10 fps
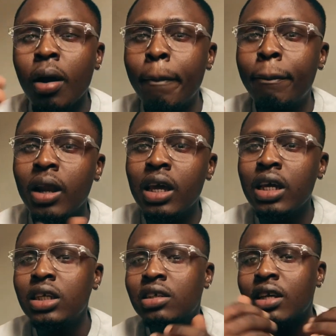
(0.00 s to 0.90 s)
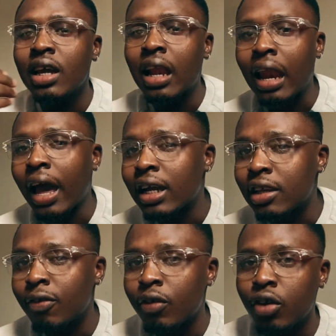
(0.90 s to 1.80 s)
Please like
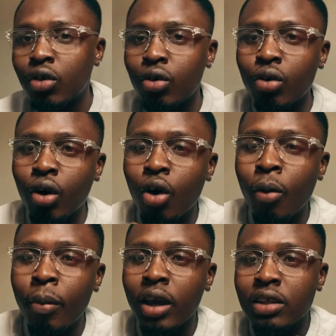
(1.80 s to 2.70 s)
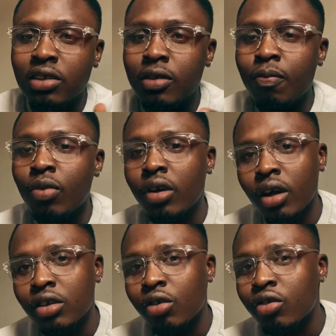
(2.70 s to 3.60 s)
the video, comment,
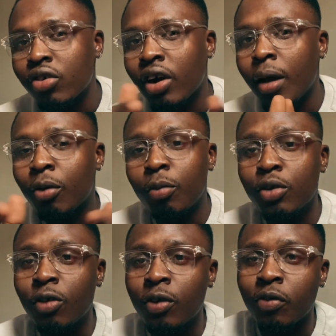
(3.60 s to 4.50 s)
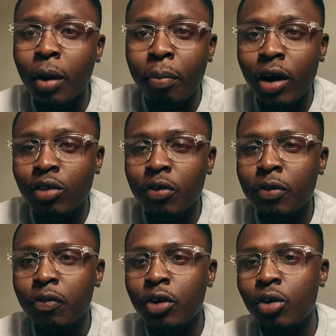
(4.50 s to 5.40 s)
and subscribe. Comment your favorite part of the
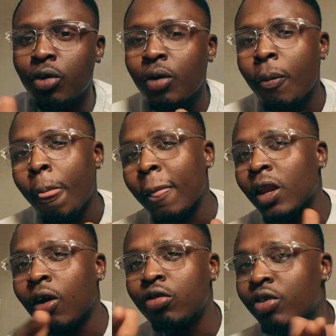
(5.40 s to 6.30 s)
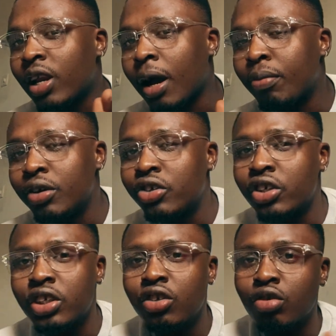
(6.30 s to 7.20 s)
video, and I would really
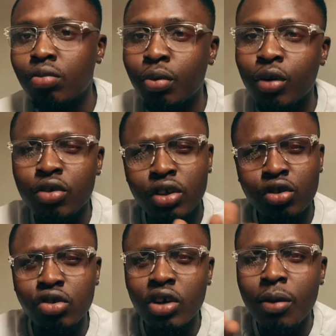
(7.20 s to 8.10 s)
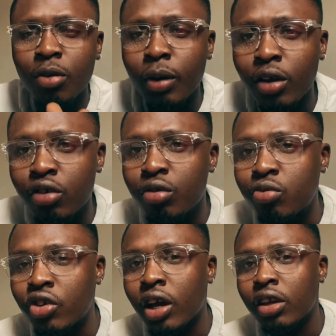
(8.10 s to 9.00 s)
appreciate the support. And subscribe to my YouTube
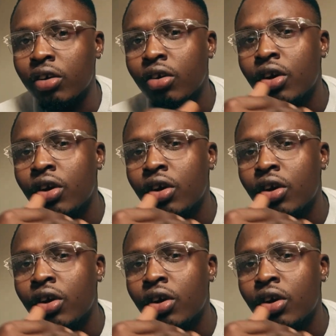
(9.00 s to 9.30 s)
channel.